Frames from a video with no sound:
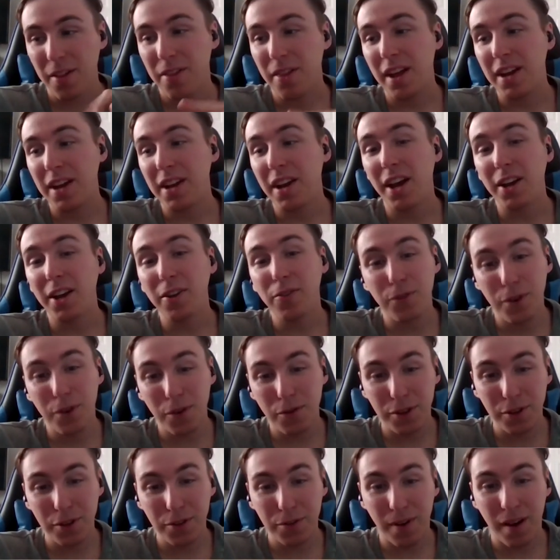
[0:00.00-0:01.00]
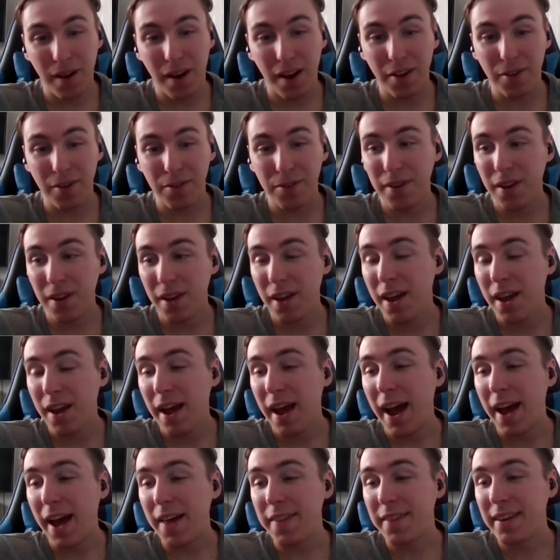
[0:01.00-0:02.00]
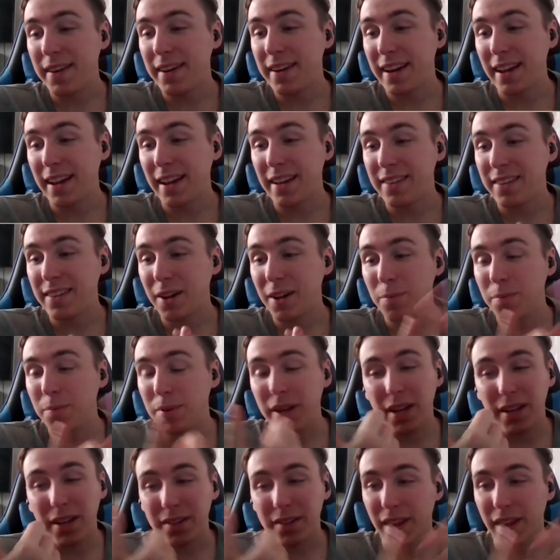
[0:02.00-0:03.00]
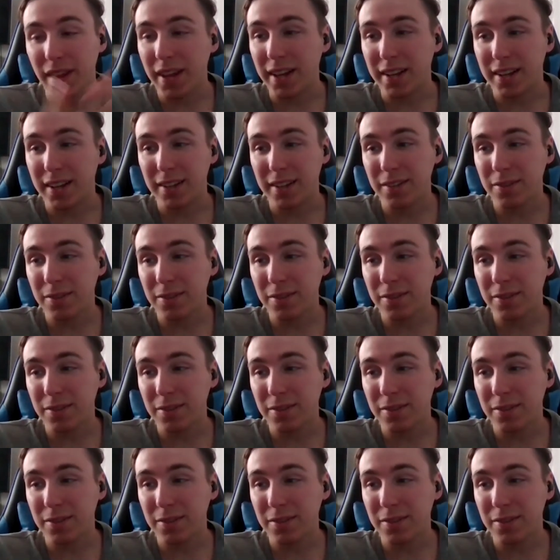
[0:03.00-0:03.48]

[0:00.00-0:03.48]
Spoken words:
Then 9:55. And then it ended up being like